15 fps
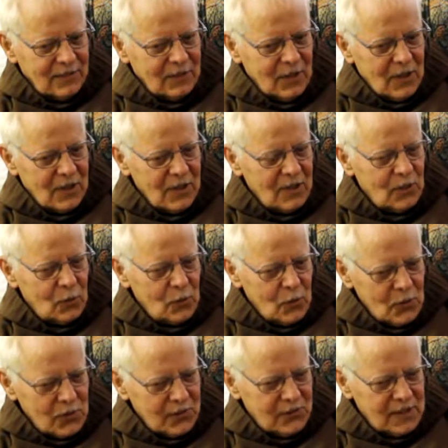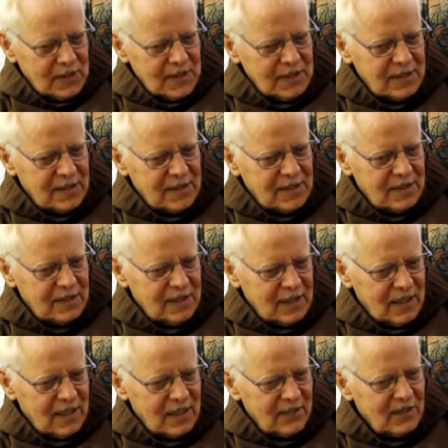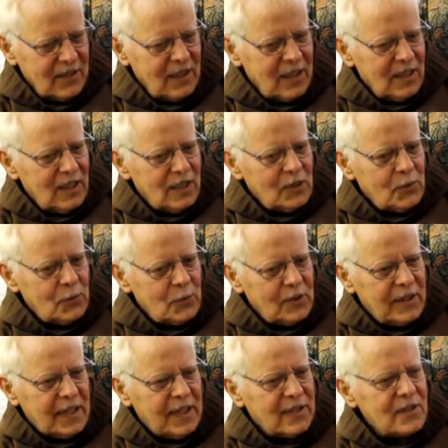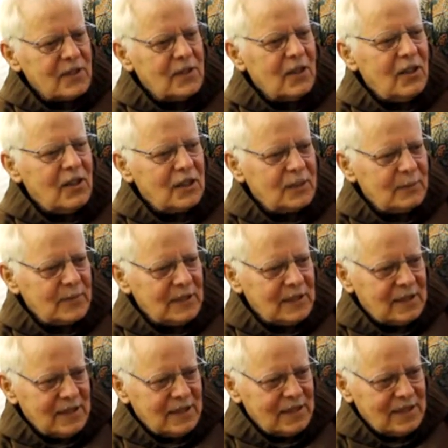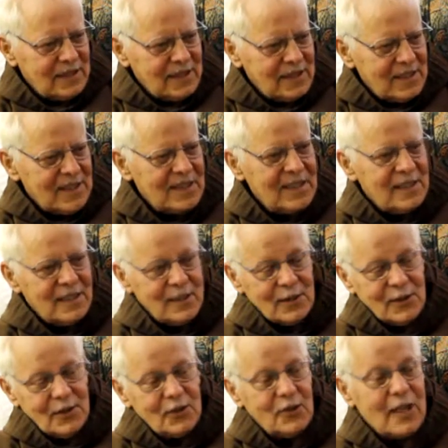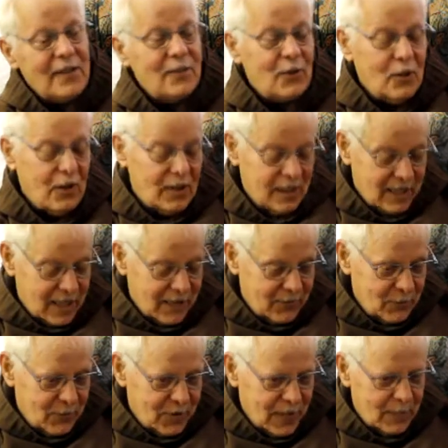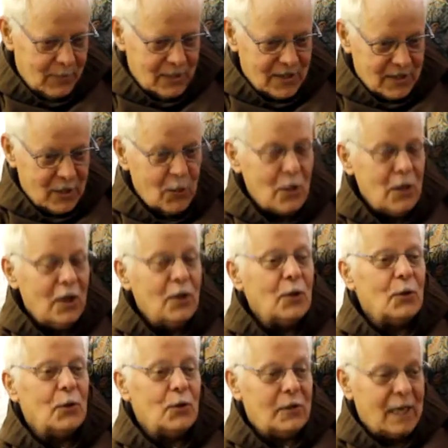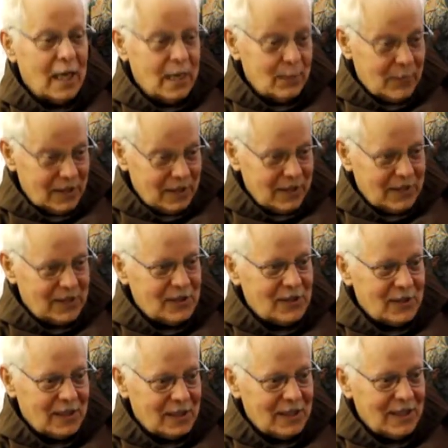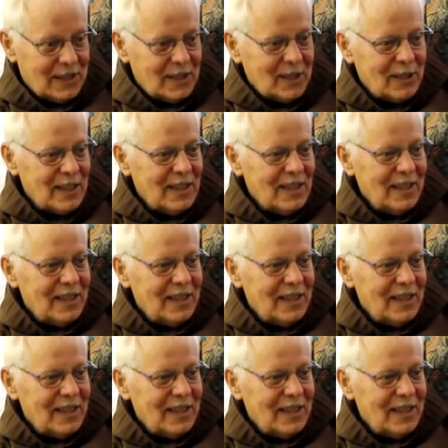follow the laws of Jesus and tell the two greatest sacraments that Jesus says is to love God and love your neighbor. So your neighbor is, uh,